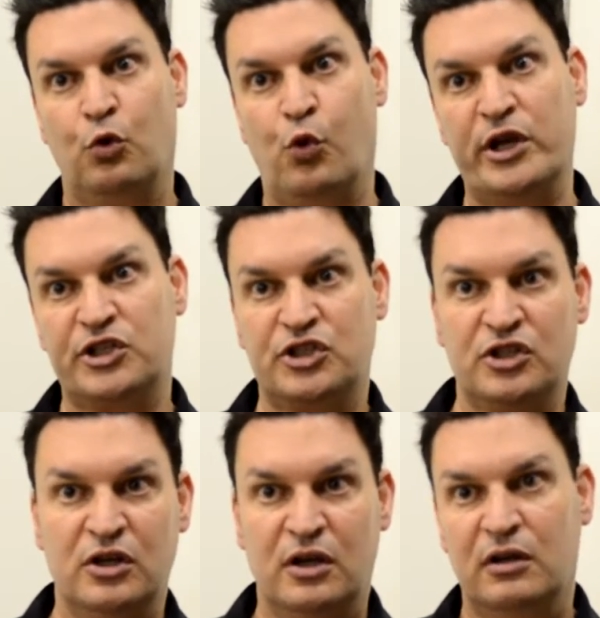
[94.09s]

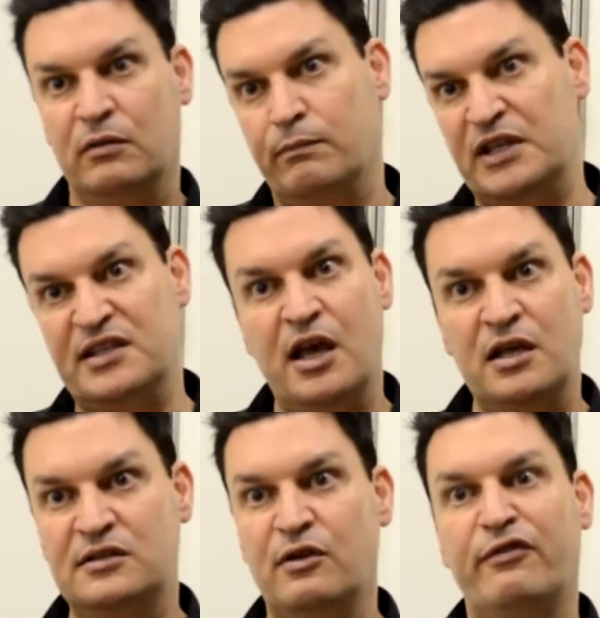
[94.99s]
which
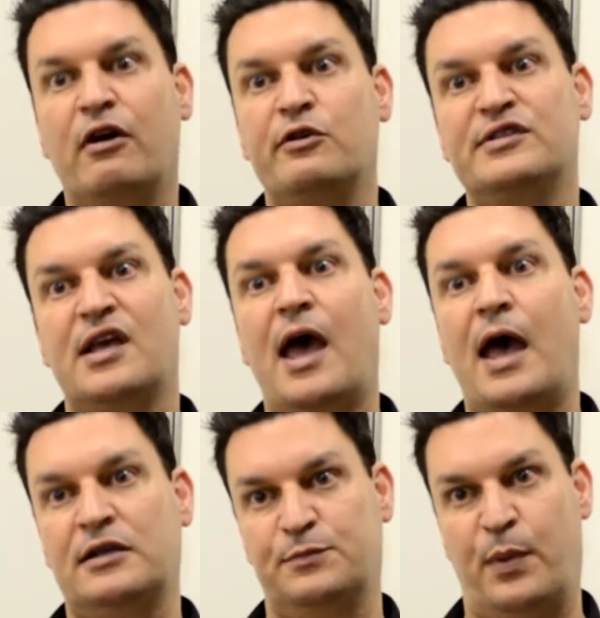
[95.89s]
mediates the various
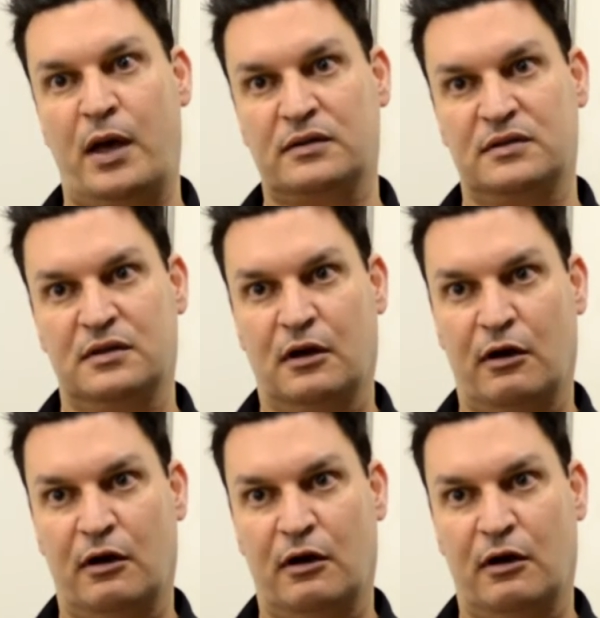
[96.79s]
aspects